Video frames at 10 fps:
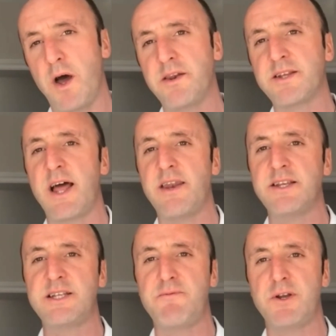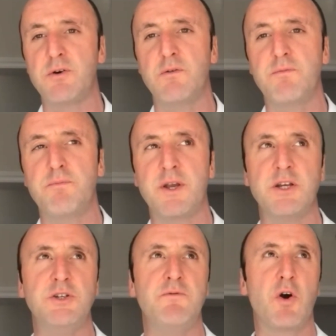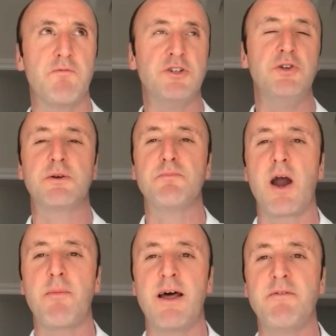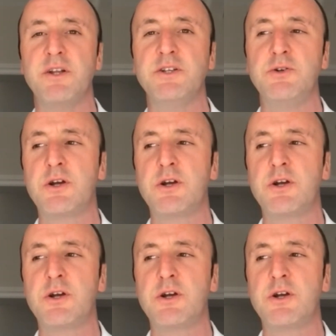We understand it's difficult because you've got reduced comparable evidence.